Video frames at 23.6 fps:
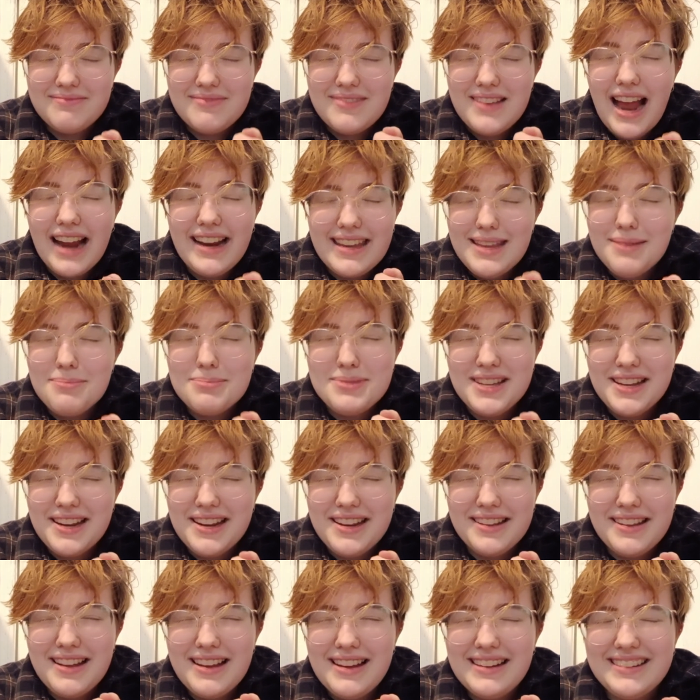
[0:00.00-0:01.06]
I keep
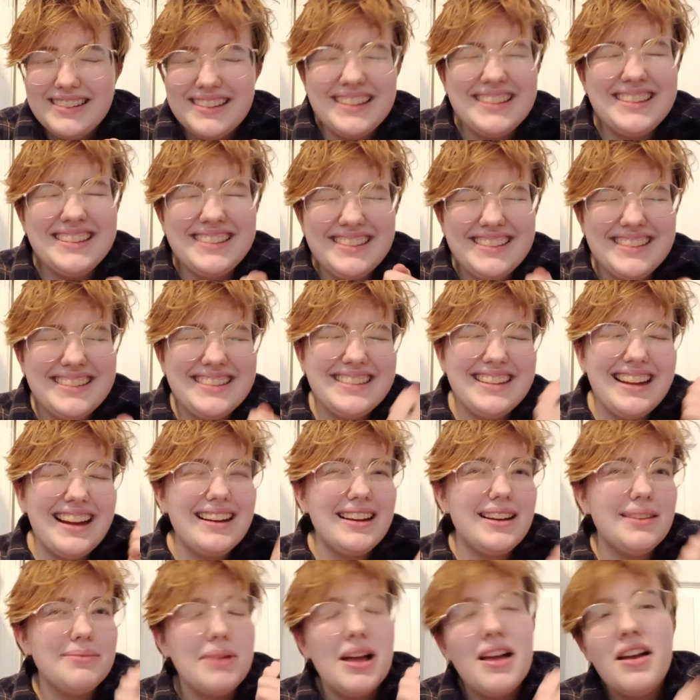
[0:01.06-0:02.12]
saying that.
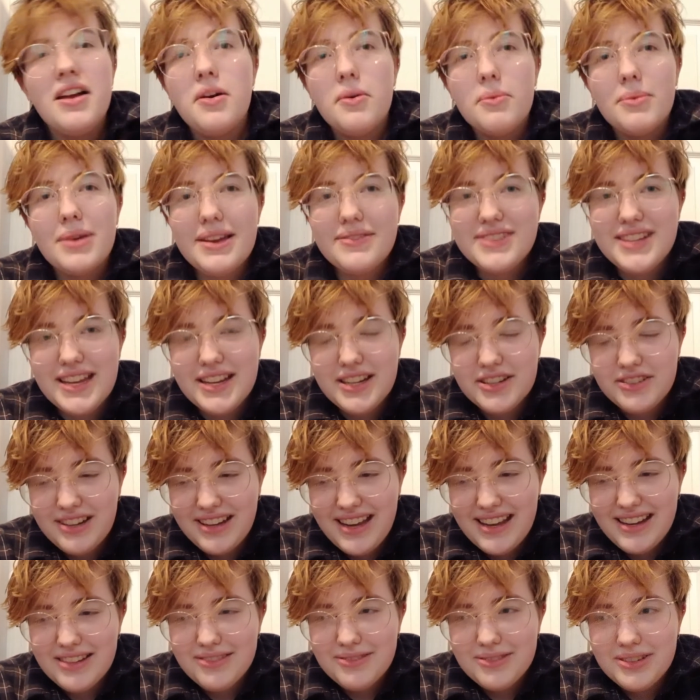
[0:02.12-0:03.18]
We have to get
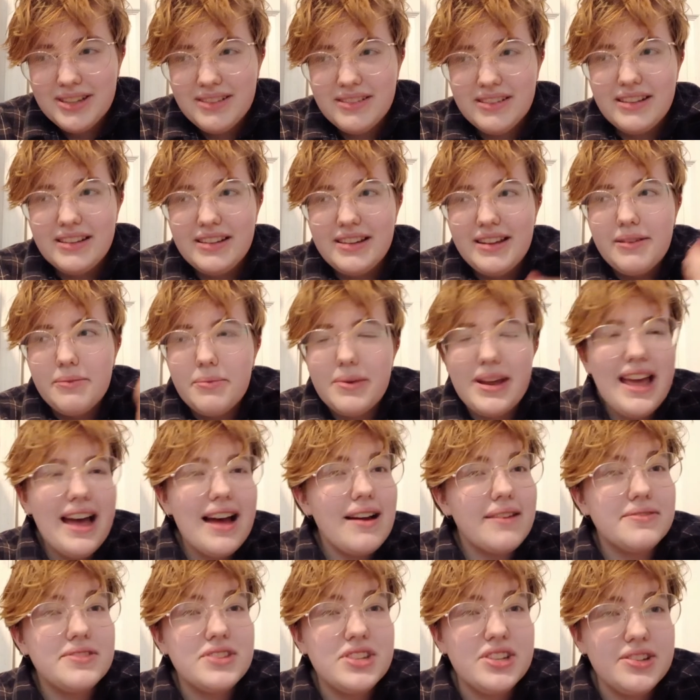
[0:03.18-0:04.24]
creative. We
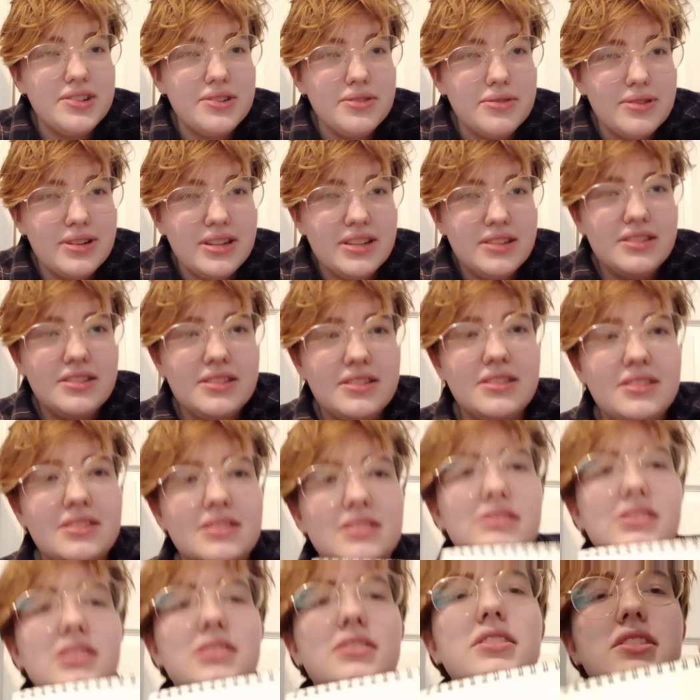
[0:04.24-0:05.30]
have to
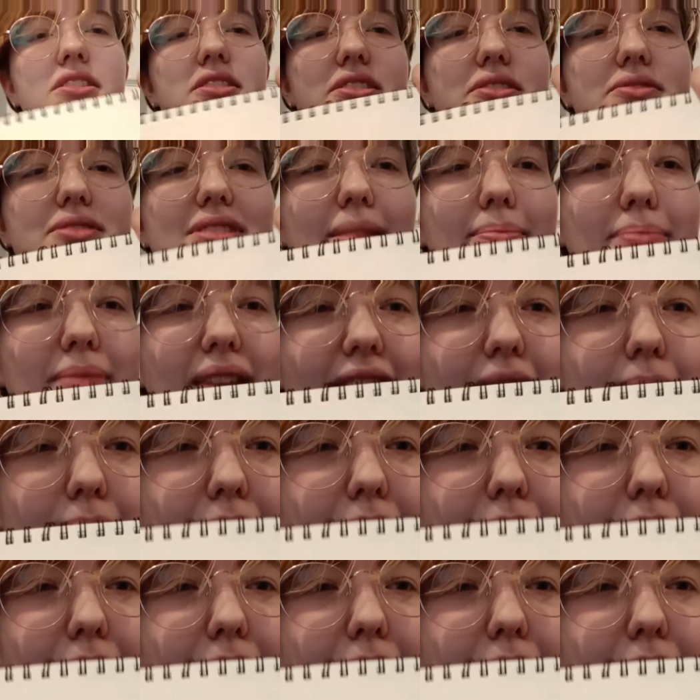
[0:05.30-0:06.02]
do something a